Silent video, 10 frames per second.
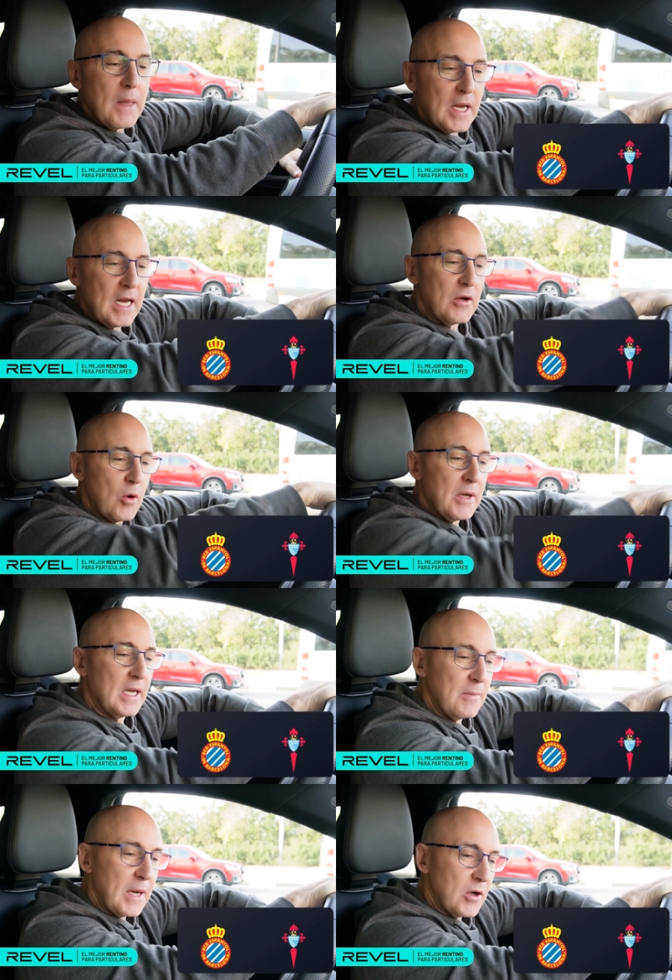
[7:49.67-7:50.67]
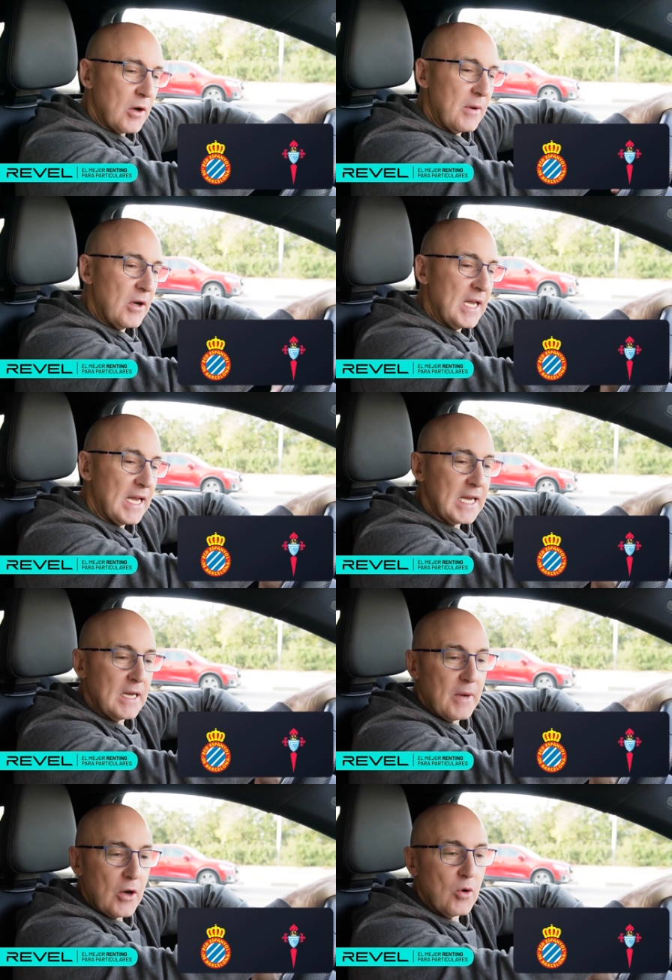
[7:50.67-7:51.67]
Let's go with Espanyol versus Celta de
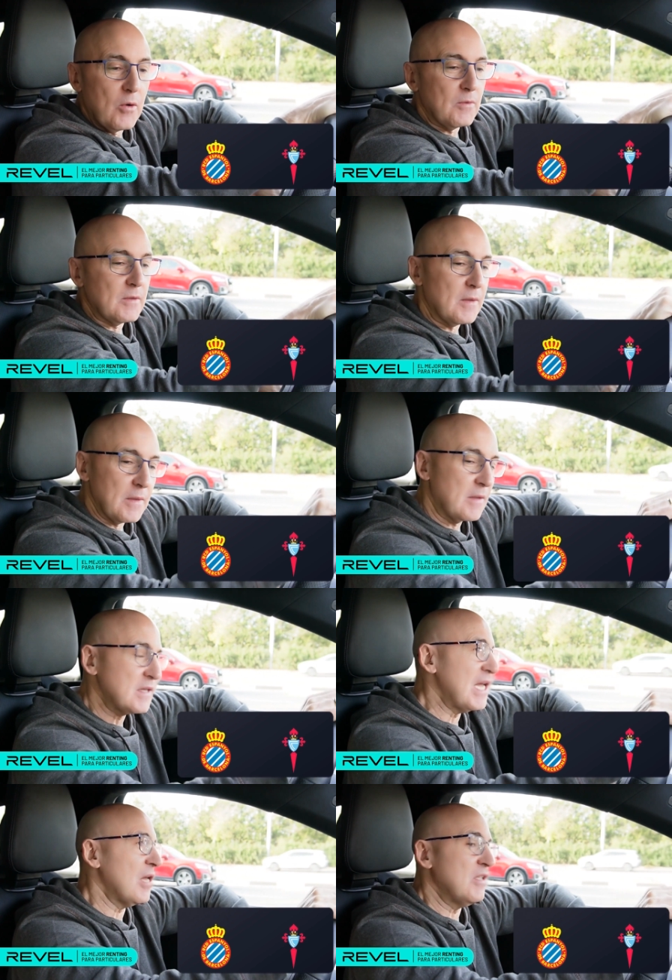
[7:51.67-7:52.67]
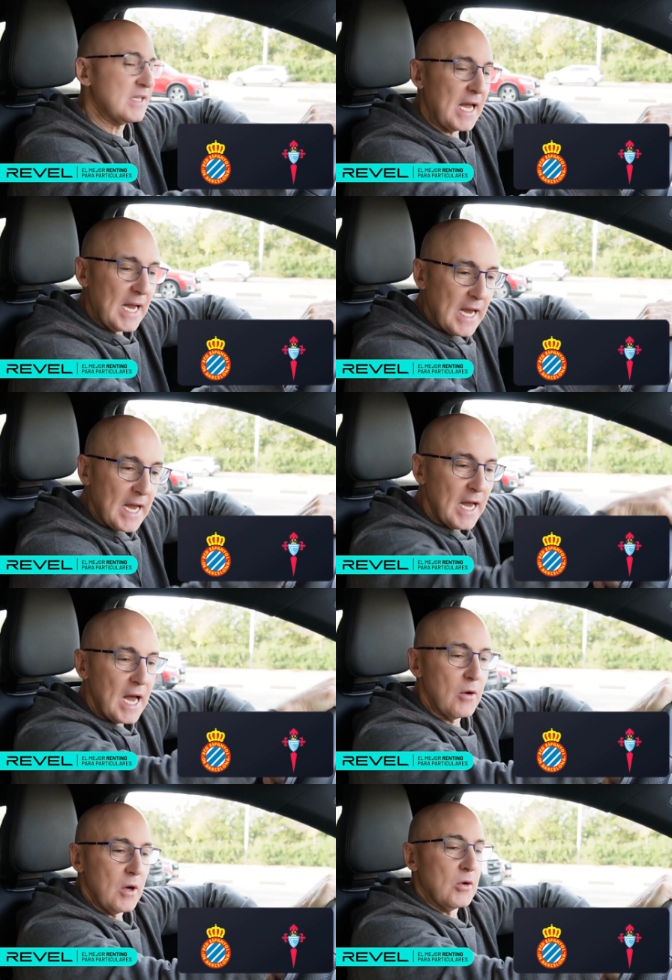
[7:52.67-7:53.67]
Vigo. Our Graguera,
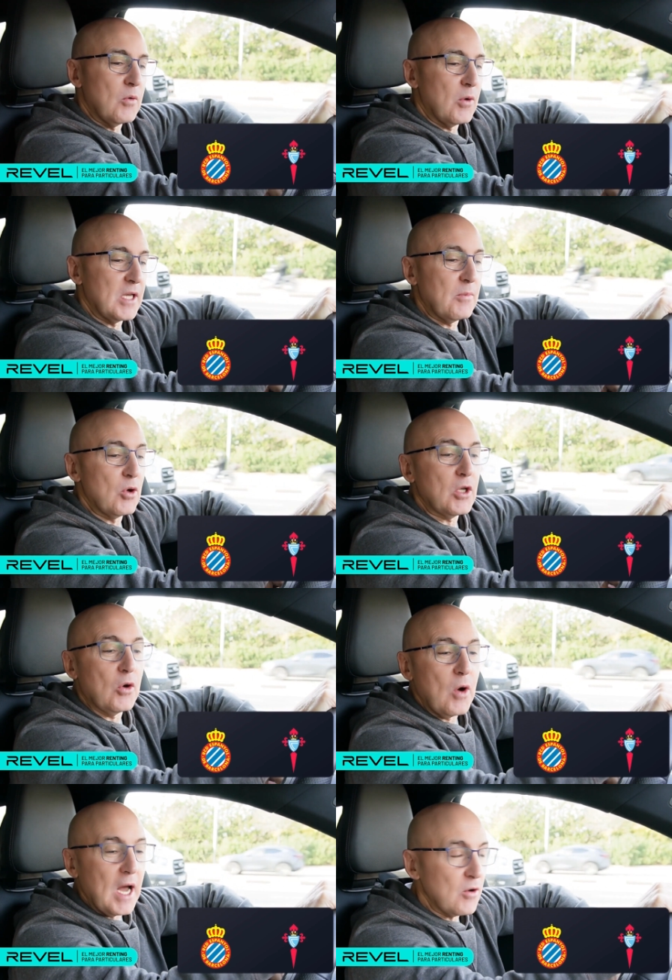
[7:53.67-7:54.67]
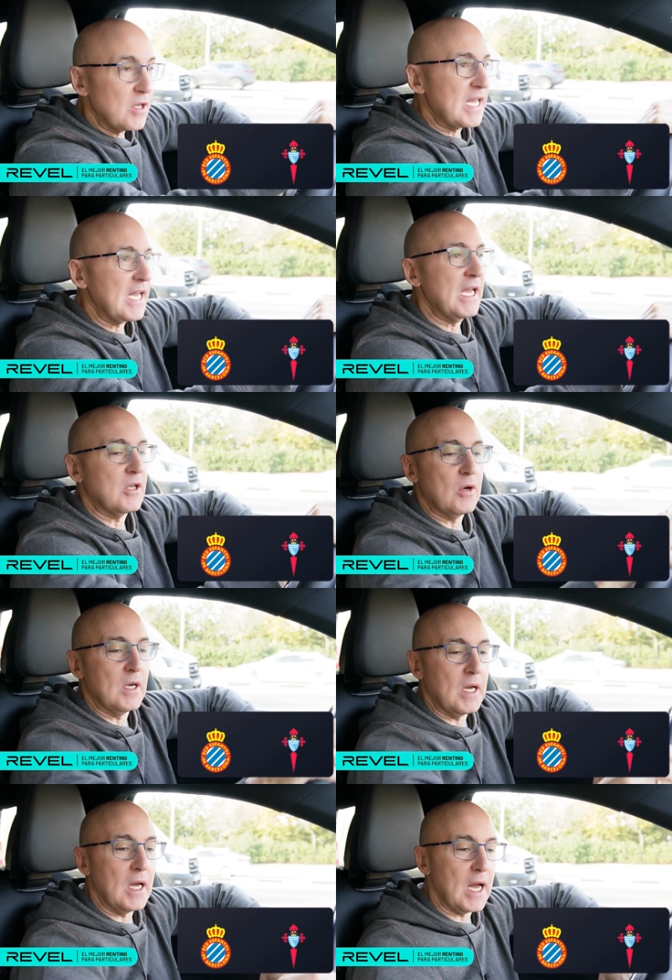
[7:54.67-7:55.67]
our duo Exposito, our Calero,
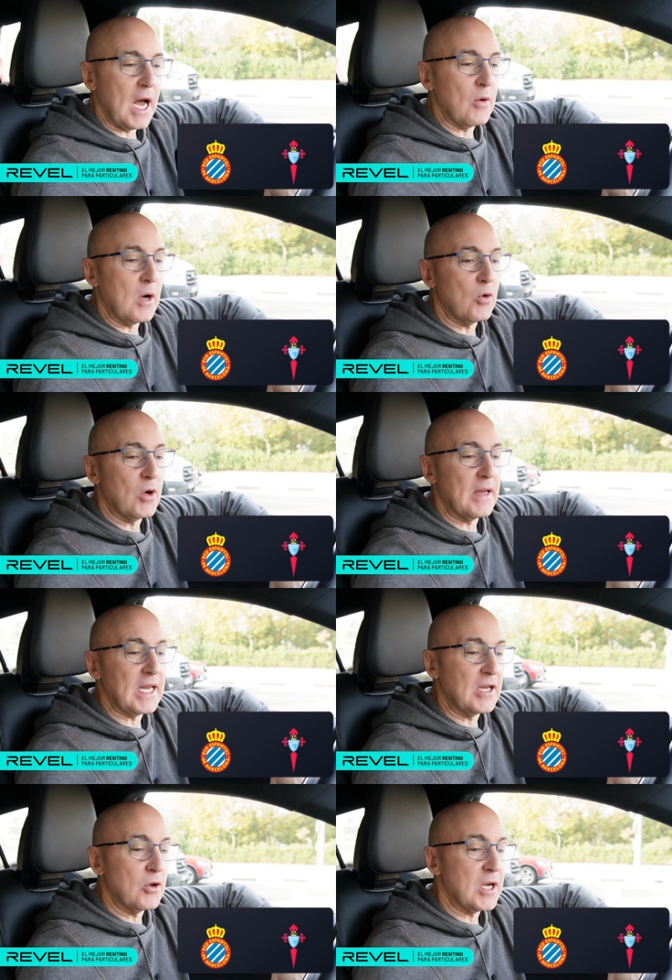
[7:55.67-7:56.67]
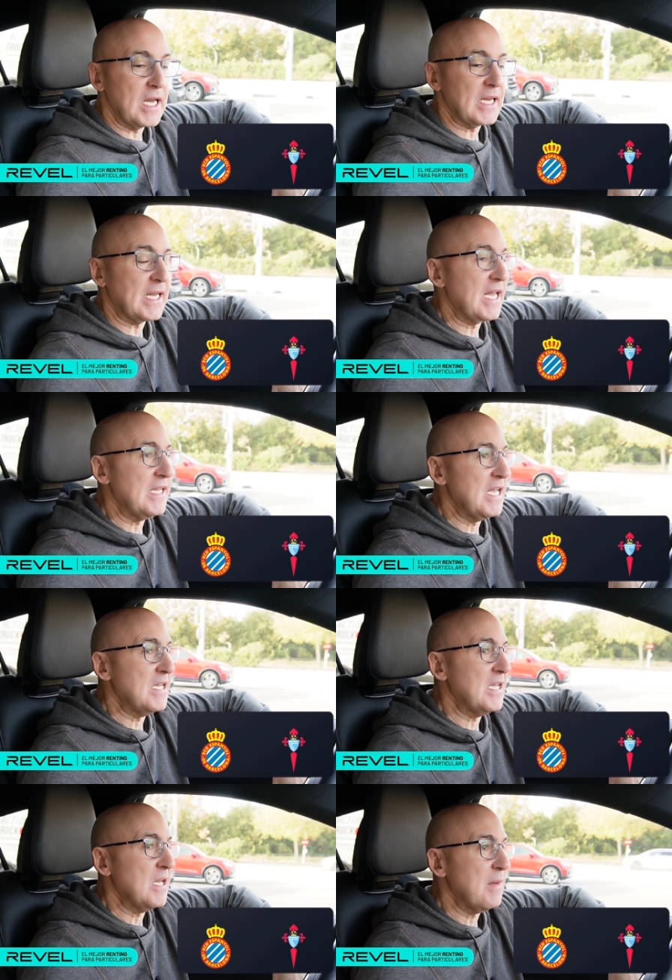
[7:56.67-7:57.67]
our Luca de la Torre in Celta,
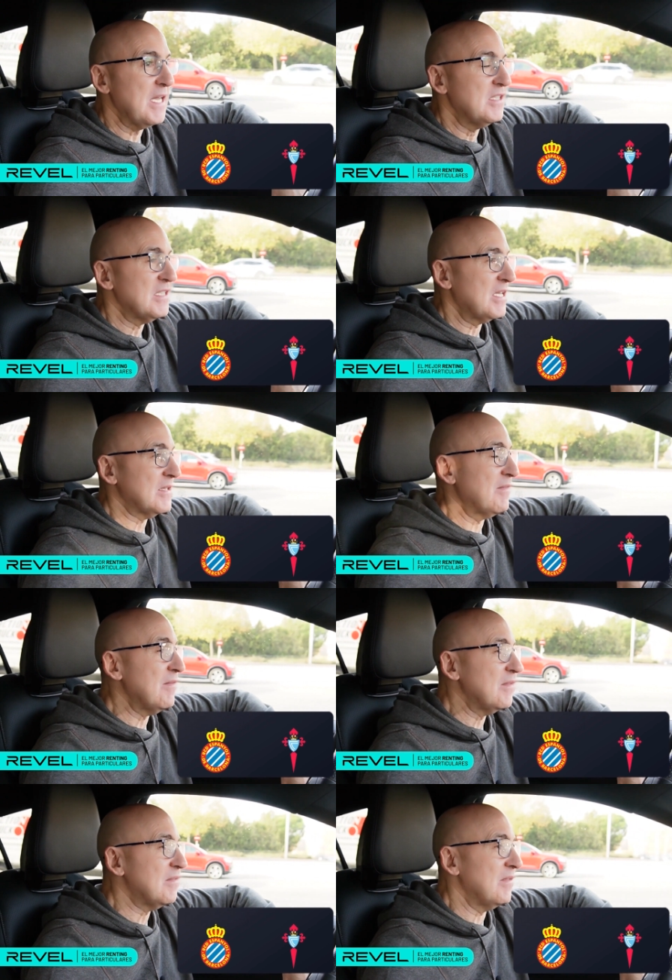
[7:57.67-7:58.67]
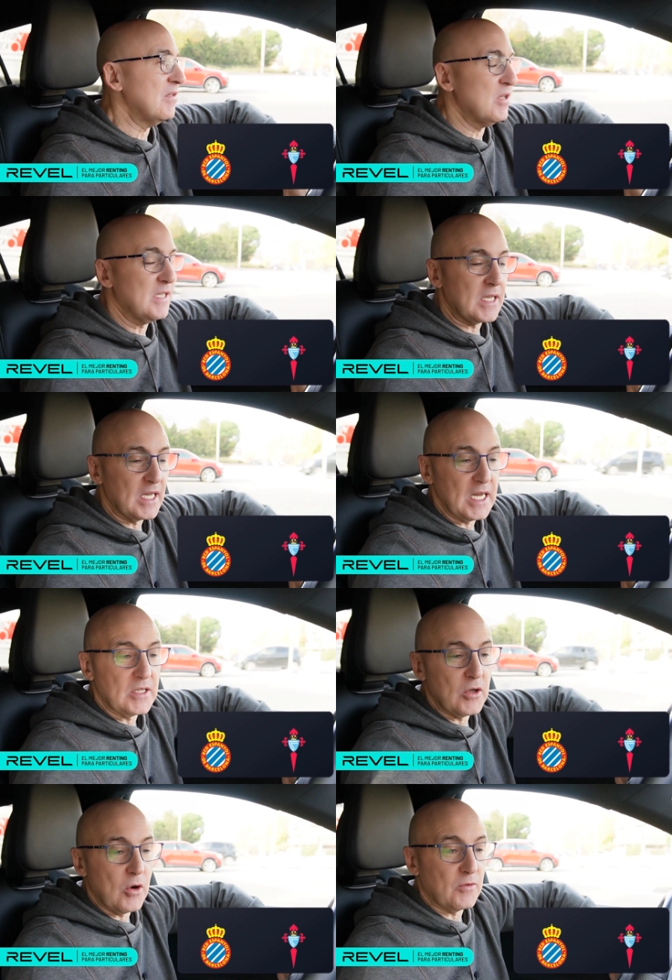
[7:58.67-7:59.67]
in a match that honestly
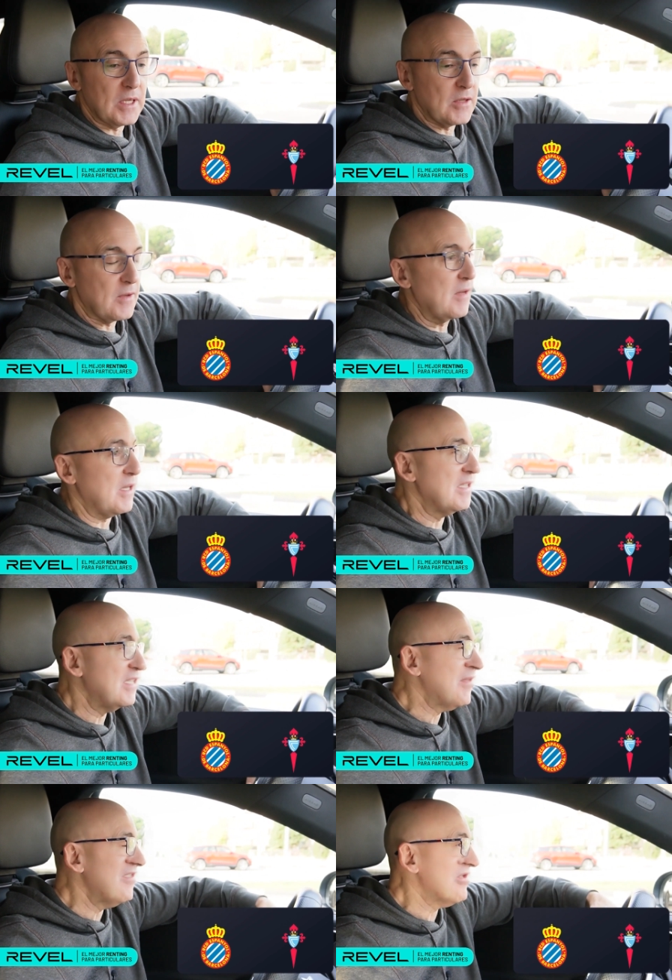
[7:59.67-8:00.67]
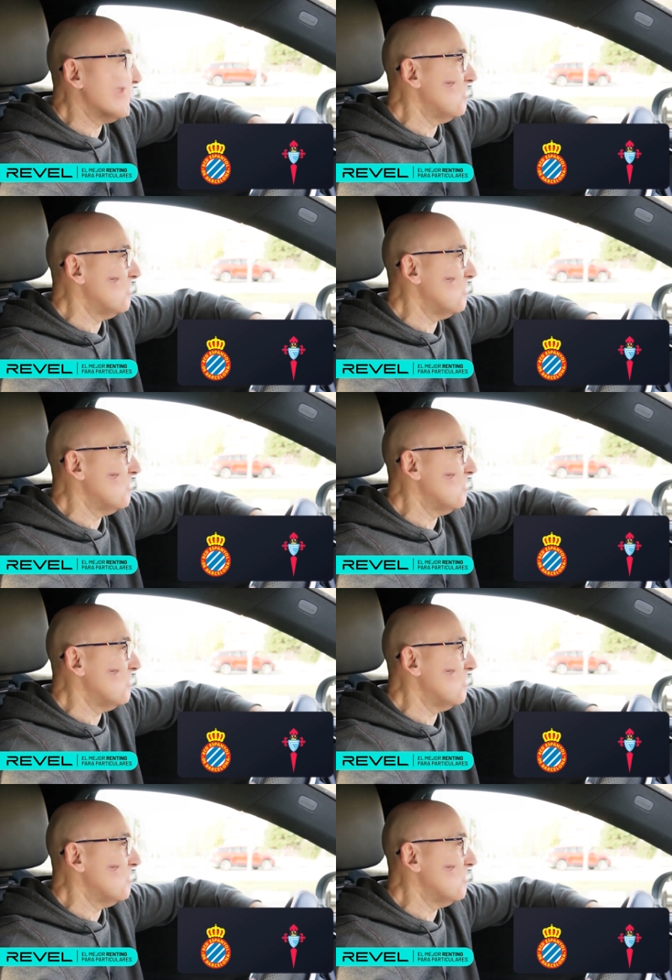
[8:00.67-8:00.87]
doesn't convince me about Espanyol.